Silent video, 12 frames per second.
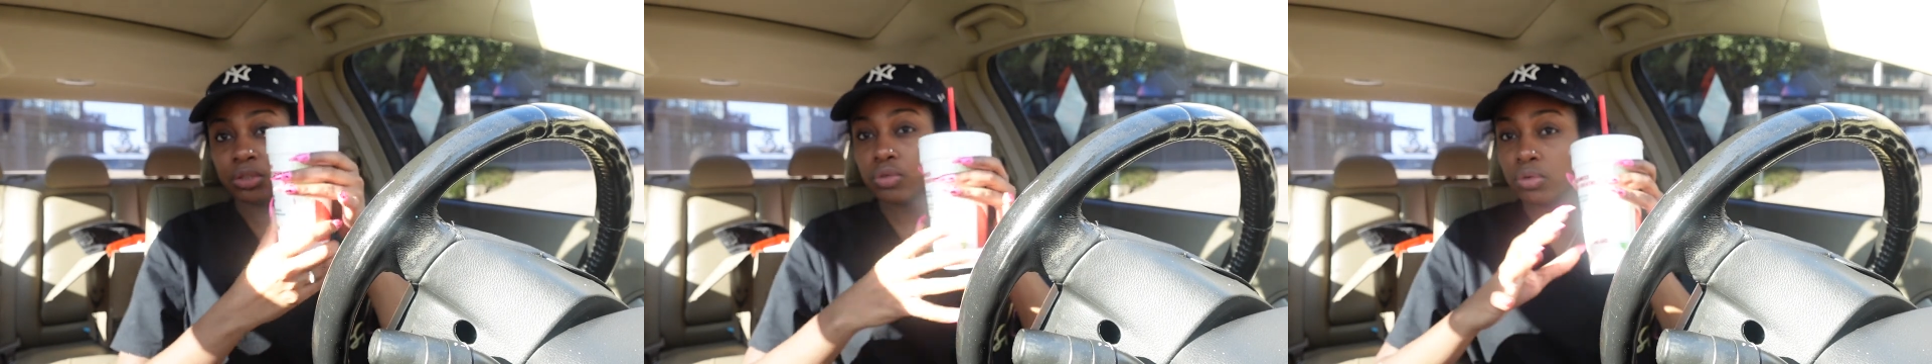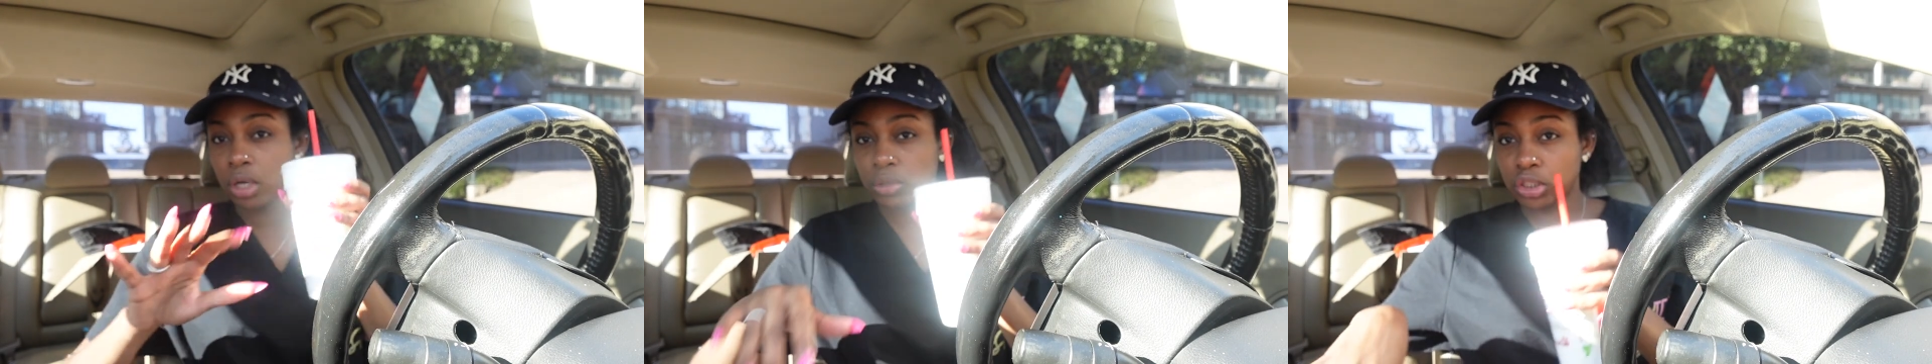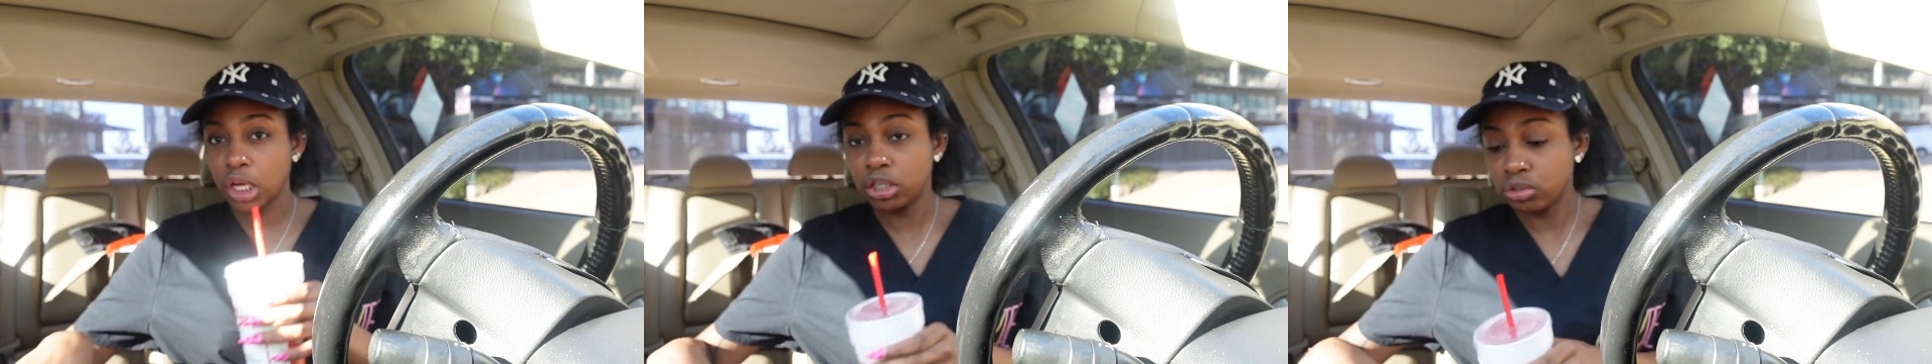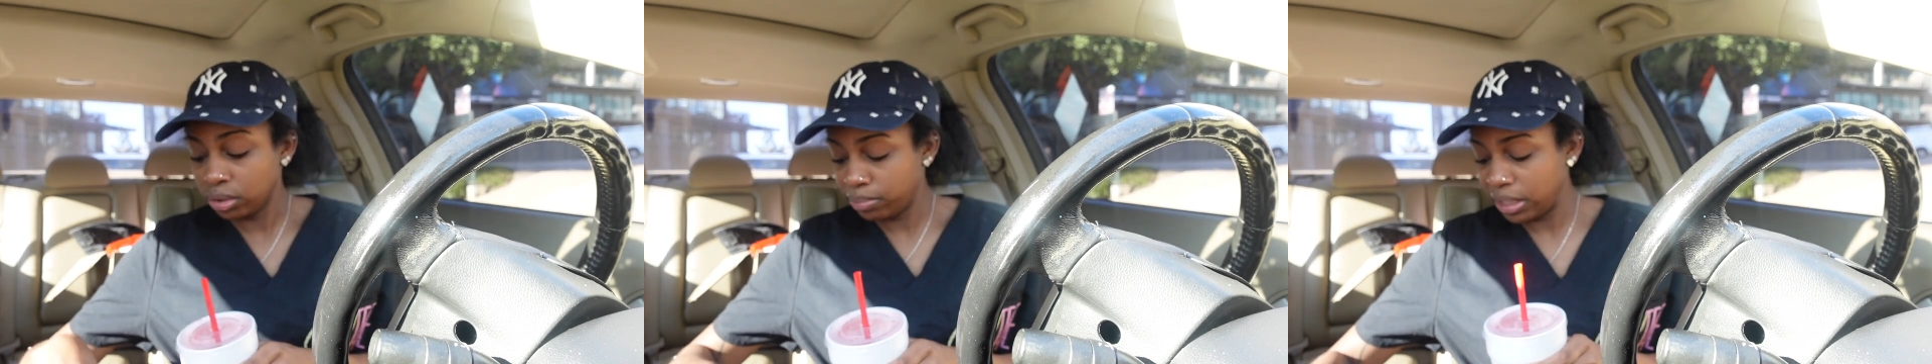you know,
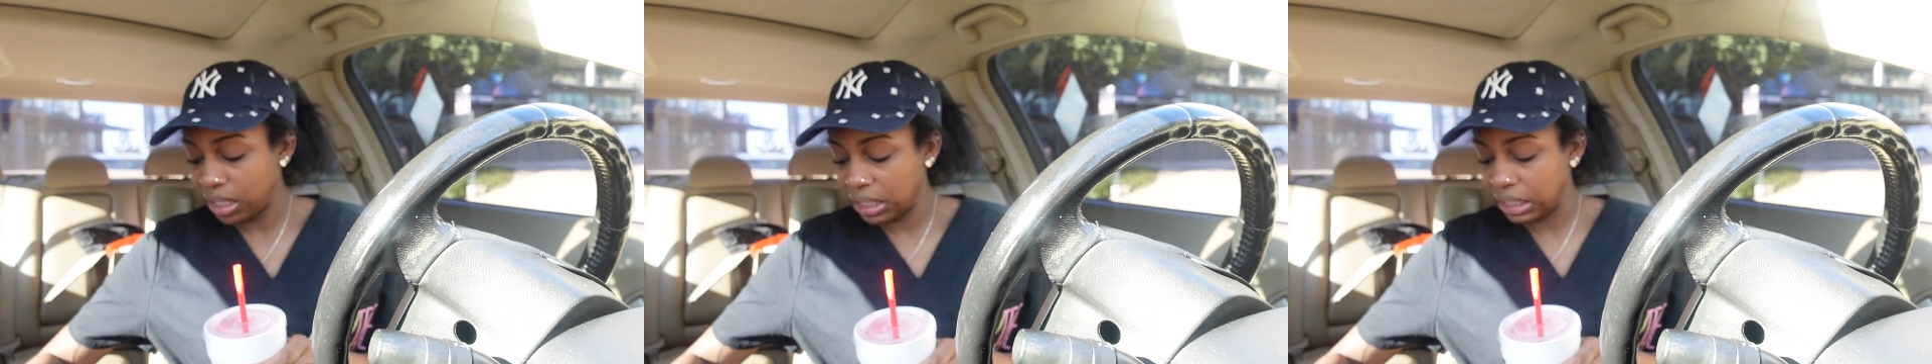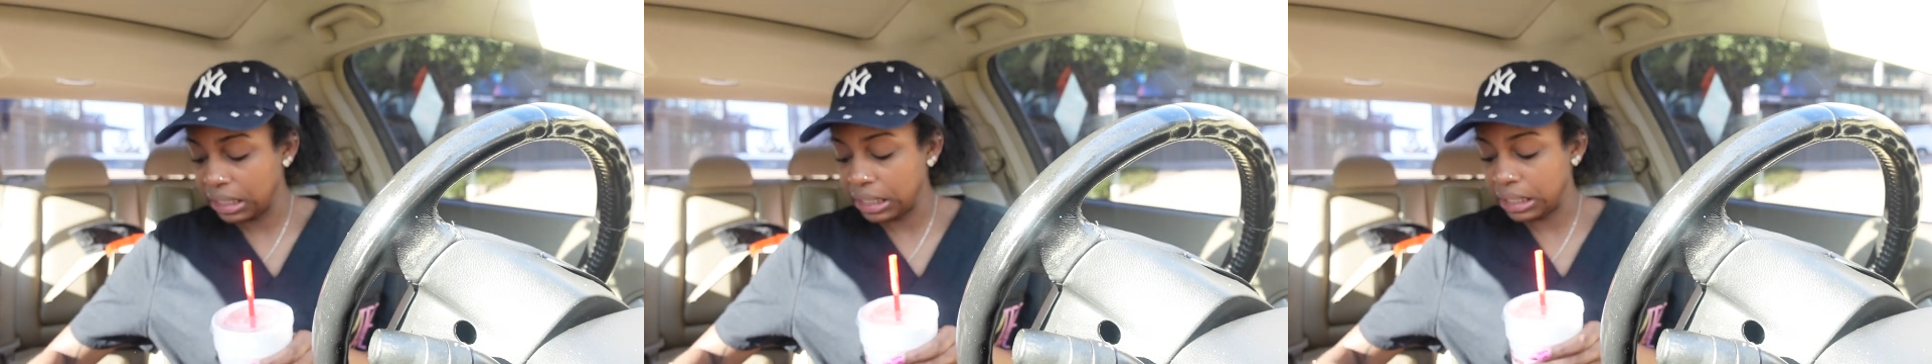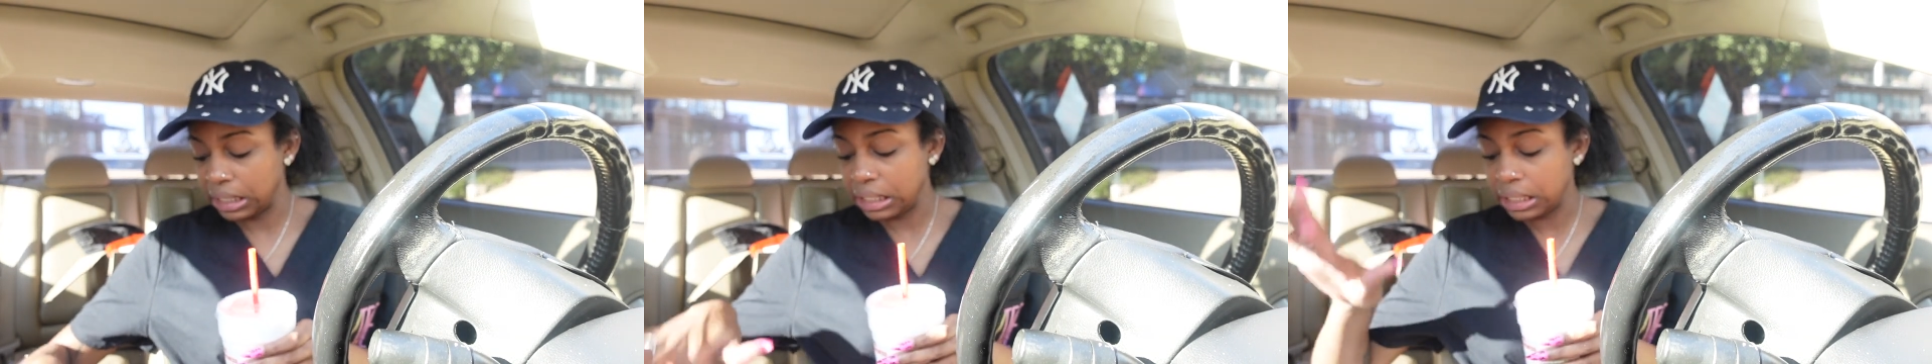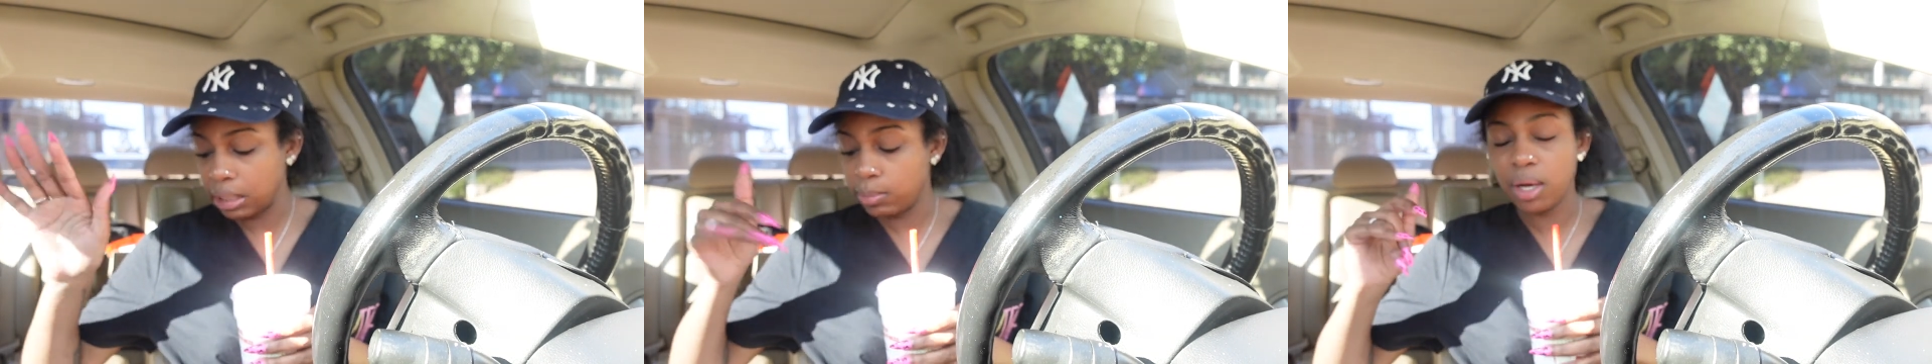start dripping in the
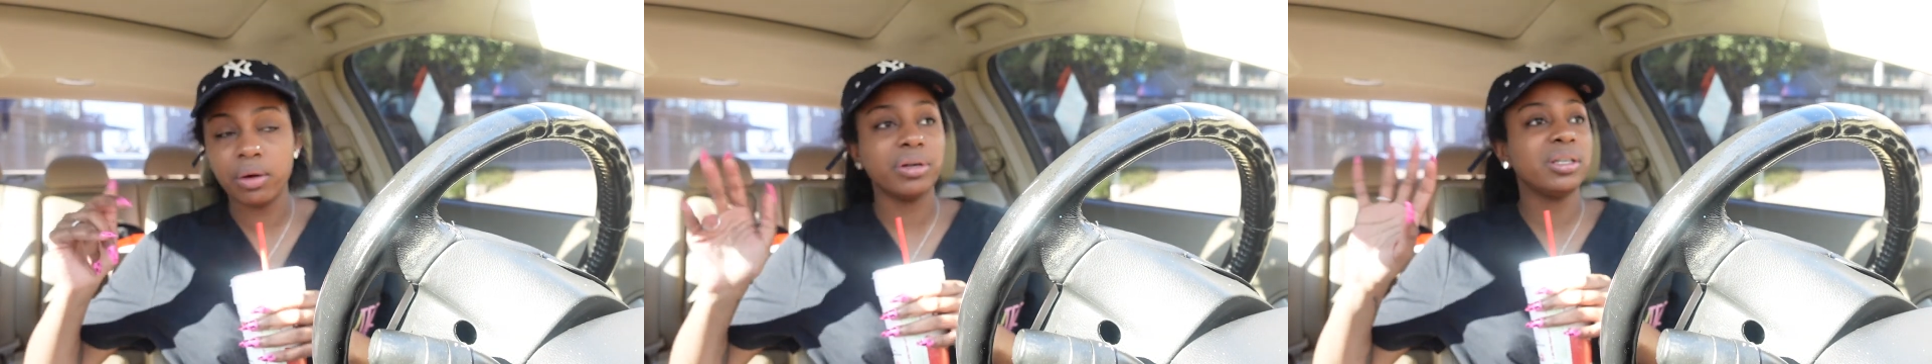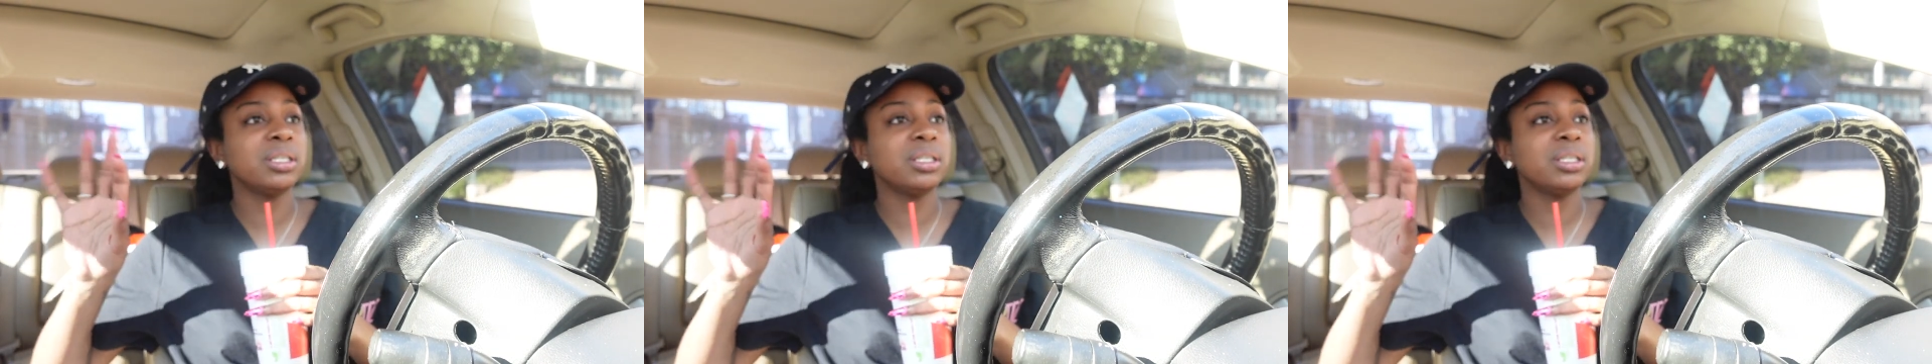cup holder,